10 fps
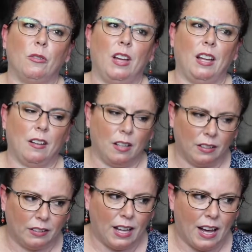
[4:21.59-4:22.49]
and
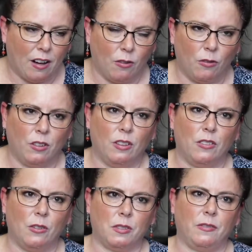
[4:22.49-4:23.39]
allow
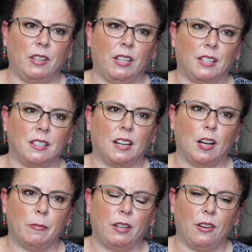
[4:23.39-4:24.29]
those feelings to
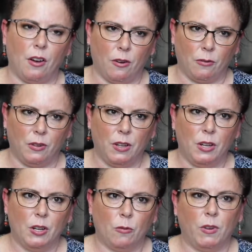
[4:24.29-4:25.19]
come and go
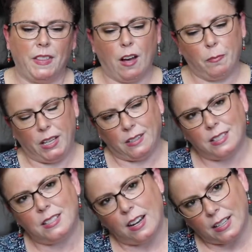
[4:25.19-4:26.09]
without being
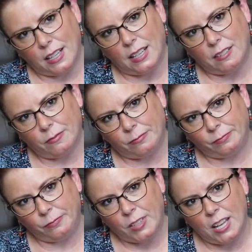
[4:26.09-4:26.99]
stuck in it.
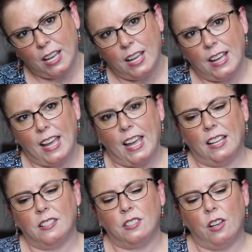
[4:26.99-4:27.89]

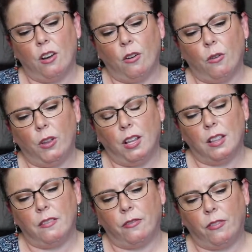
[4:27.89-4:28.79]
And so
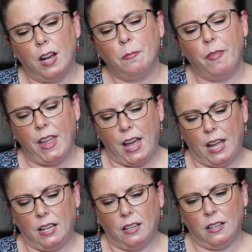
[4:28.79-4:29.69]
from
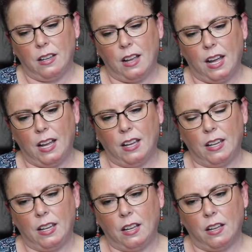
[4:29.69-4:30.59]
that,
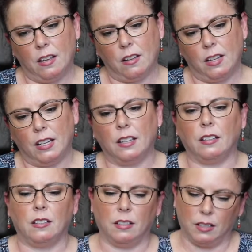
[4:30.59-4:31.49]
in
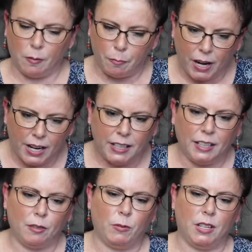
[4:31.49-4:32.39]
combining
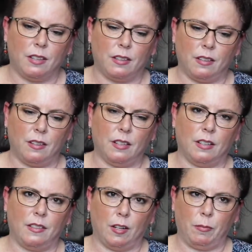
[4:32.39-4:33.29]
it with
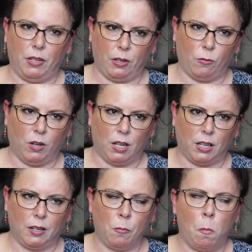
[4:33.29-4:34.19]
the therapeutic
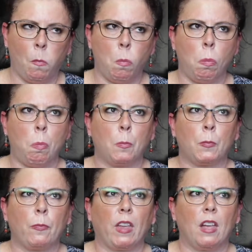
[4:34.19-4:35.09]
work,
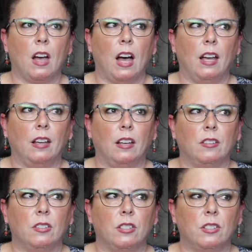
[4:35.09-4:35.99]

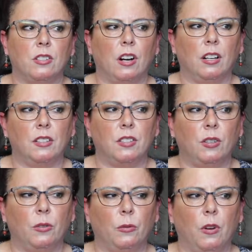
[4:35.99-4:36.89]
I just started
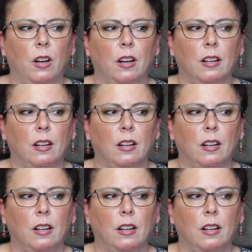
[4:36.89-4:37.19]
to